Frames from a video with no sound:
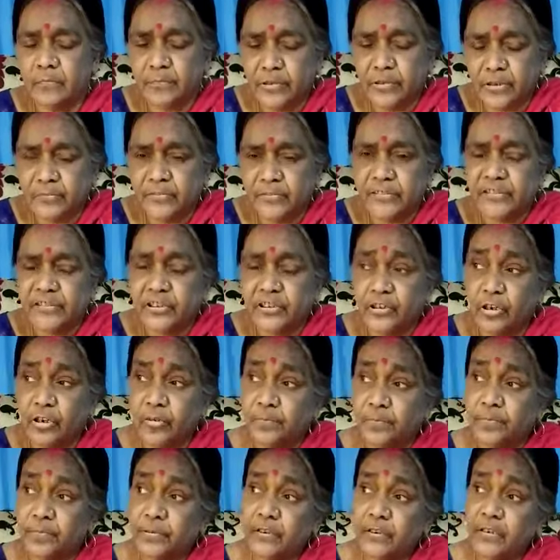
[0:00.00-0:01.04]
formation
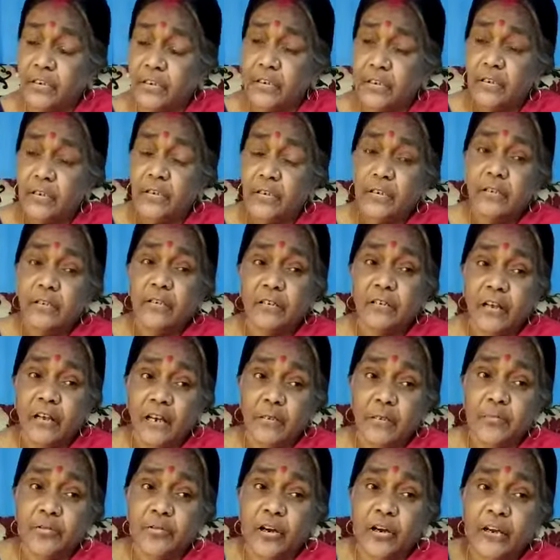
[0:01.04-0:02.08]
of
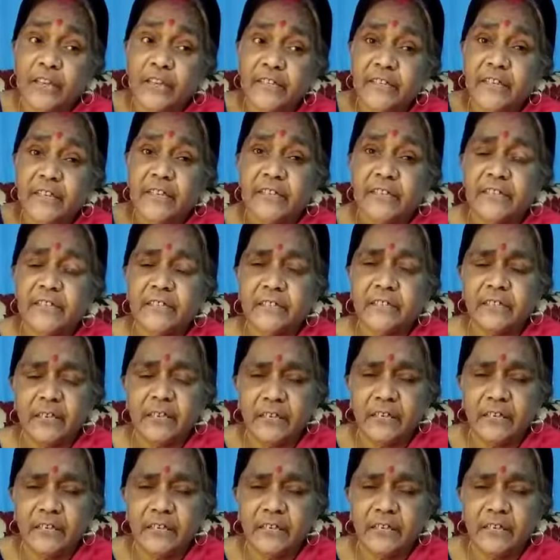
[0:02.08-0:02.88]
carbohydrates.